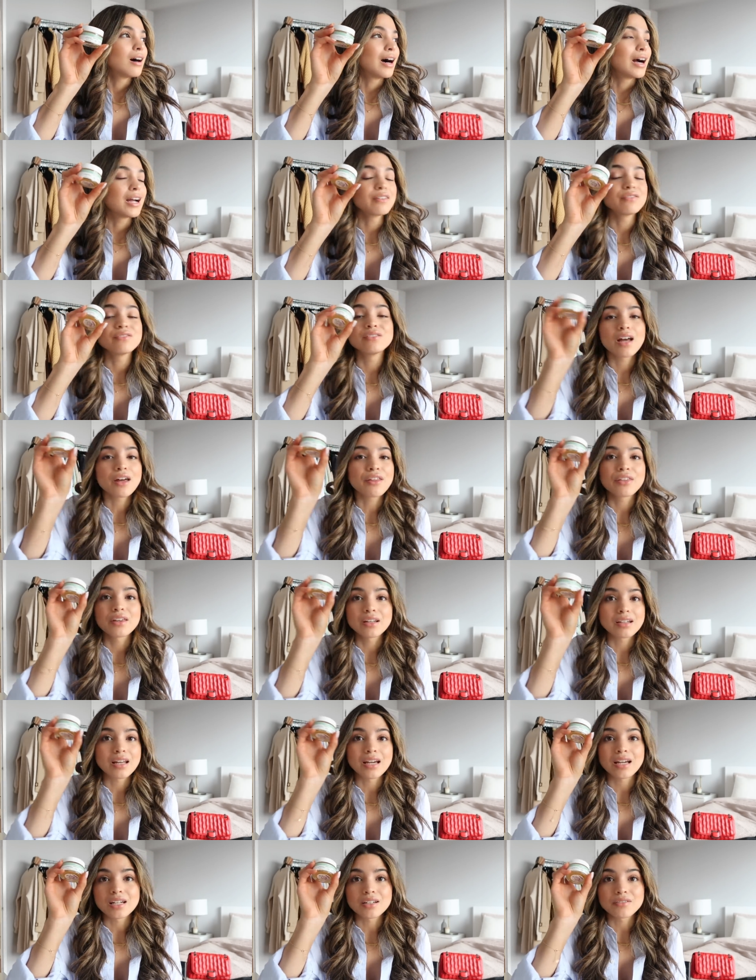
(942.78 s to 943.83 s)
I have nothing
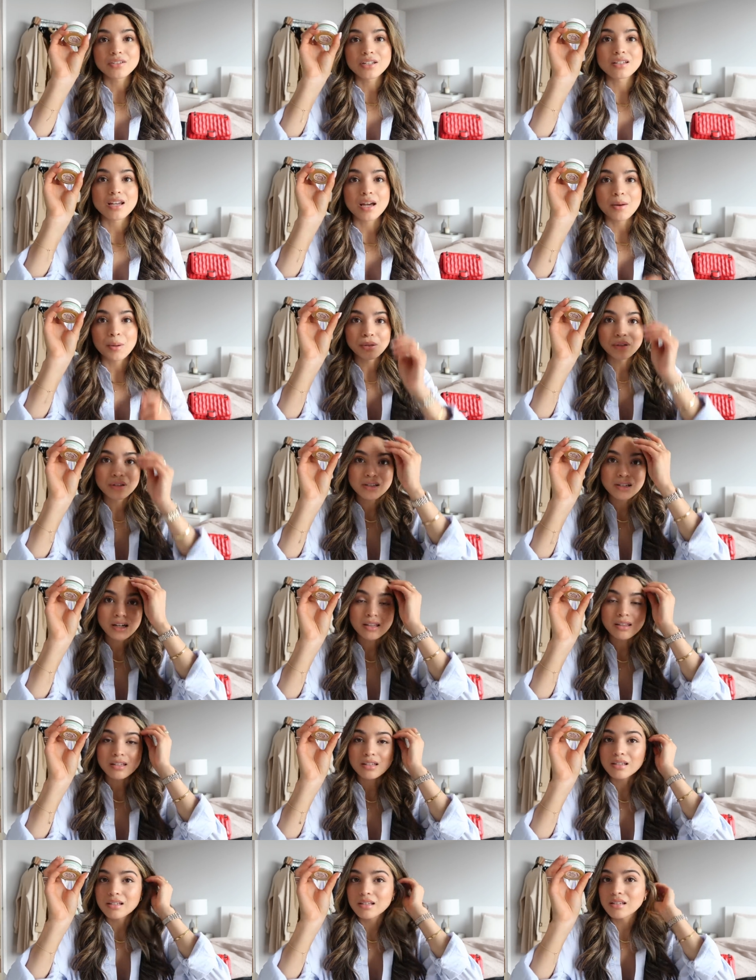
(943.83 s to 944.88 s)
negative to say about this guy.
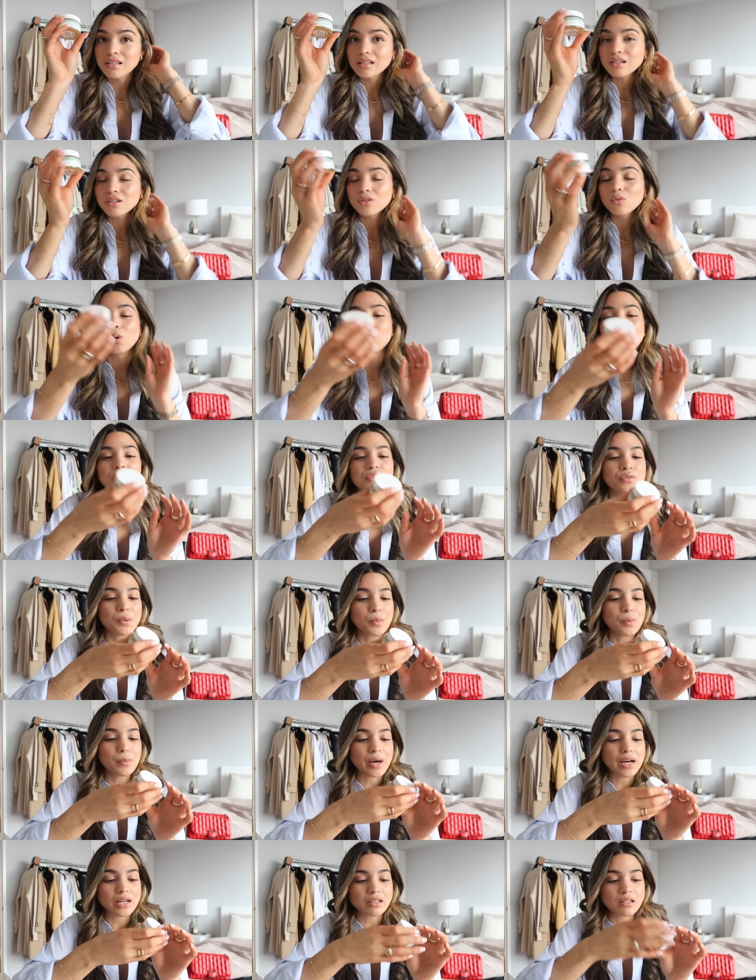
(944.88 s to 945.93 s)
This is one of the
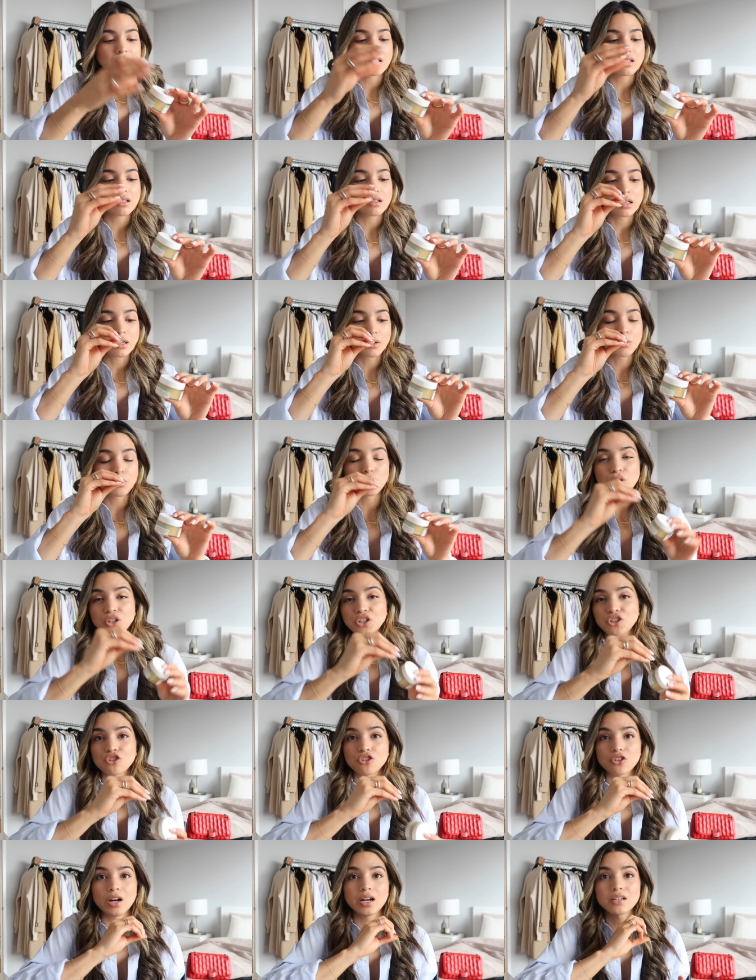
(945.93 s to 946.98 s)
best
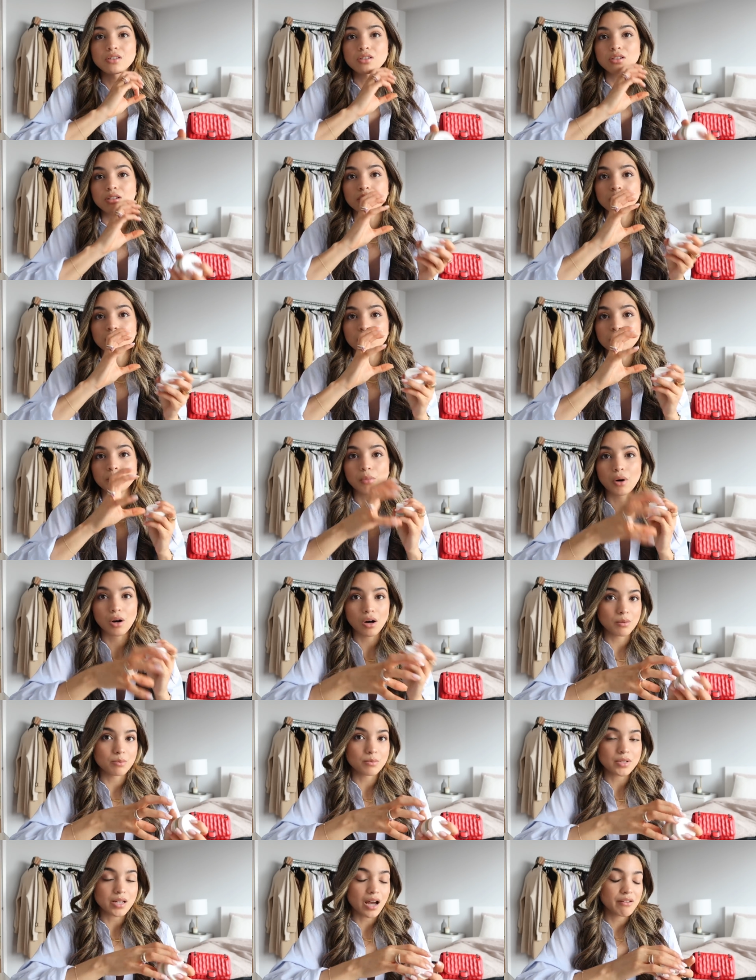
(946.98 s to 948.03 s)
moisturizer
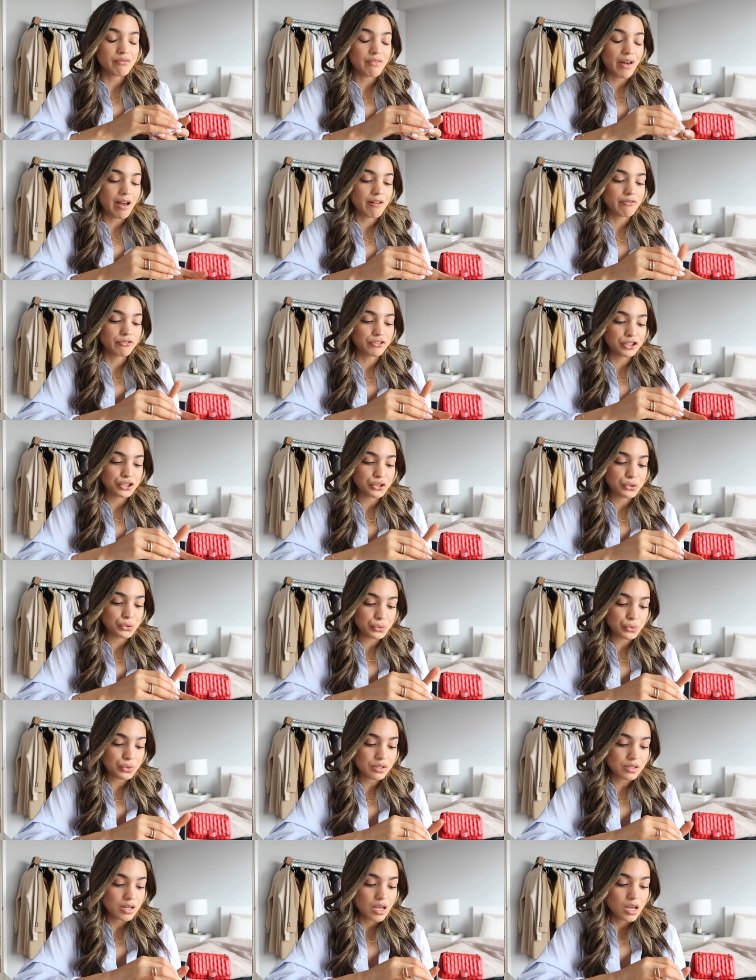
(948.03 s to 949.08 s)
balms I've ever
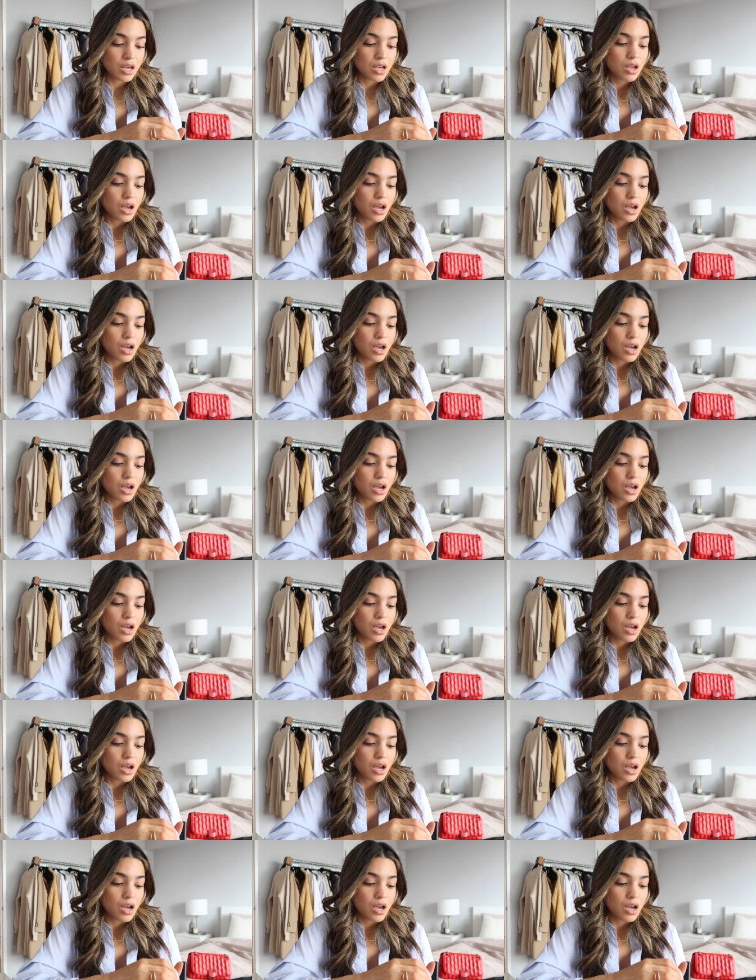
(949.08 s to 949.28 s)
used.